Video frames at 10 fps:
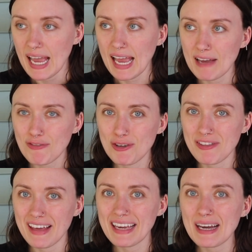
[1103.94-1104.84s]
If you
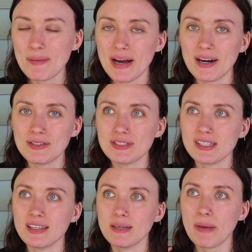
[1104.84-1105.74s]
think about
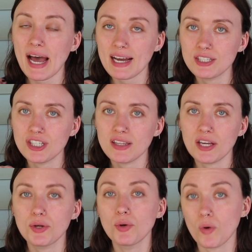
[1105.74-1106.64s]
the packaging that
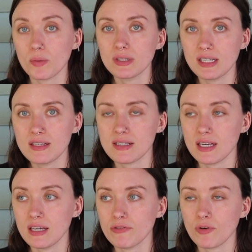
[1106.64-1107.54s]
you normally
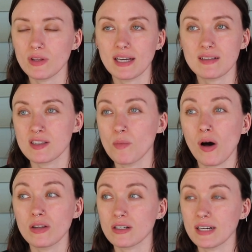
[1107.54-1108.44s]
see for like
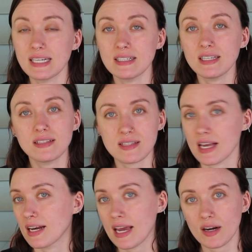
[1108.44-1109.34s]
smaller indie
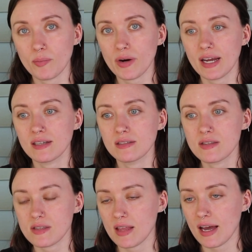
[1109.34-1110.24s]
skincare
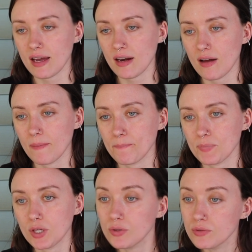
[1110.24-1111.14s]
brands that
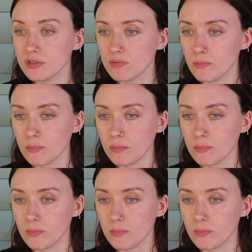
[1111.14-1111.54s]
use